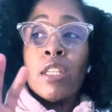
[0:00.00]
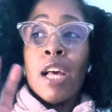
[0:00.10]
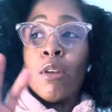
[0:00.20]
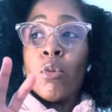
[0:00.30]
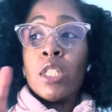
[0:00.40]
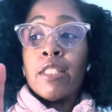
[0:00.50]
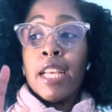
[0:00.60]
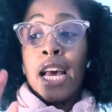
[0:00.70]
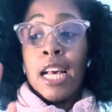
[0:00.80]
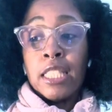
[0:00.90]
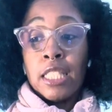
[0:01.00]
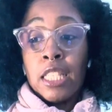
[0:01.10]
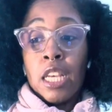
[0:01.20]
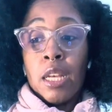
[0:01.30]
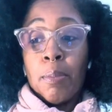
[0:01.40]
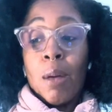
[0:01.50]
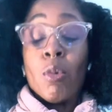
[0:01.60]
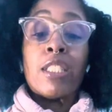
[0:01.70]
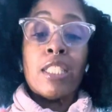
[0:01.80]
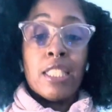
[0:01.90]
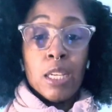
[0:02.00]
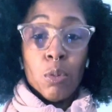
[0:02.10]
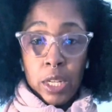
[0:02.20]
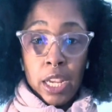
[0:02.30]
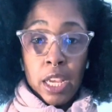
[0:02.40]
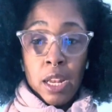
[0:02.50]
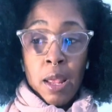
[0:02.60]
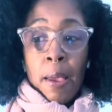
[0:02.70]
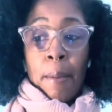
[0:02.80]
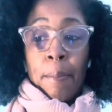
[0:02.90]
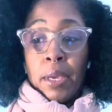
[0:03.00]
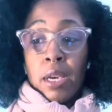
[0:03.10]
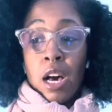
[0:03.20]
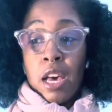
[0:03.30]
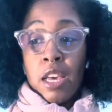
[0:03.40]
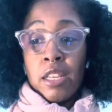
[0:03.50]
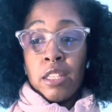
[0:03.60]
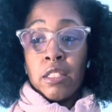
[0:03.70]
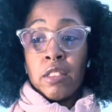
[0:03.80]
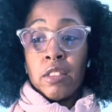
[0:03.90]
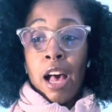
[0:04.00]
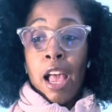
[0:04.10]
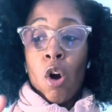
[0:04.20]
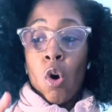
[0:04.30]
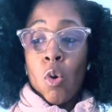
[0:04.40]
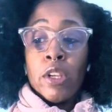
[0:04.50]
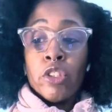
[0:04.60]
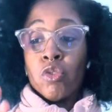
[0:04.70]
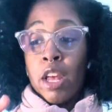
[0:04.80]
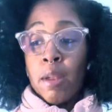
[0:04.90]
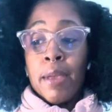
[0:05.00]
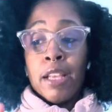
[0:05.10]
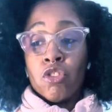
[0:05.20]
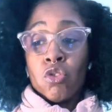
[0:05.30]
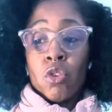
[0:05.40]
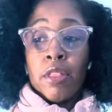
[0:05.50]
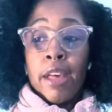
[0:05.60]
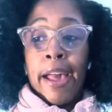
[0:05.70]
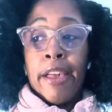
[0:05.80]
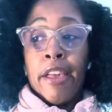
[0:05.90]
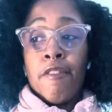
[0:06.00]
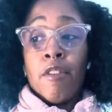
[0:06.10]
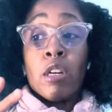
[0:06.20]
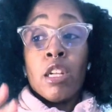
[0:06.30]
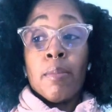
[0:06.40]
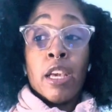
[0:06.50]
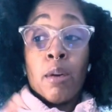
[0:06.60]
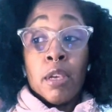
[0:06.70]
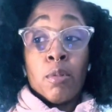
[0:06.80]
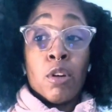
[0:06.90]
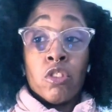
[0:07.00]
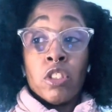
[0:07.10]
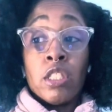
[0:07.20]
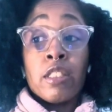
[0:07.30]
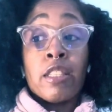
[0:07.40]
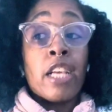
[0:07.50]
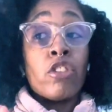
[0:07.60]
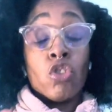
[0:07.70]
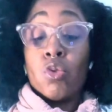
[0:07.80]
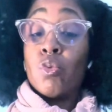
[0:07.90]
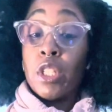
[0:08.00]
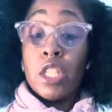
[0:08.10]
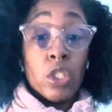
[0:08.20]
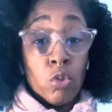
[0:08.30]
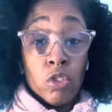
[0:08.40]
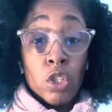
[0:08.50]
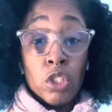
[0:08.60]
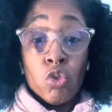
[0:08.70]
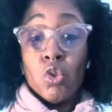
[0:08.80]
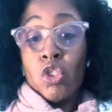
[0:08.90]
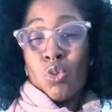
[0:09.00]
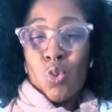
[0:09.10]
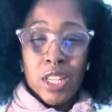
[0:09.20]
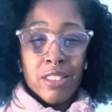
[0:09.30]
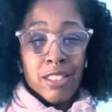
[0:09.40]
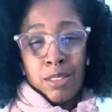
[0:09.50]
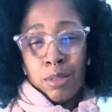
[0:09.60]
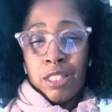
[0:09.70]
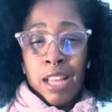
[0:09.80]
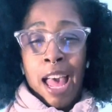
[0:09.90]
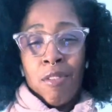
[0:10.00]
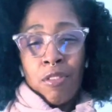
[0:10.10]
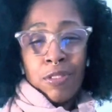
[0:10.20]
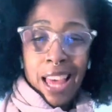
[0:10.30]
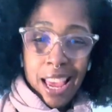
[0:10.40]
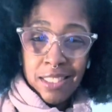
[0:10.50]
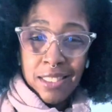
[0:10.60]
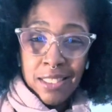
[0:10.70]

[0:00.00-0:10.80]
don't want to say hesitant, but I want to sit with it, because I always try to make sure that if I'm going to make a big purchase, like, do you really use it? Do you just want it just to have a flex,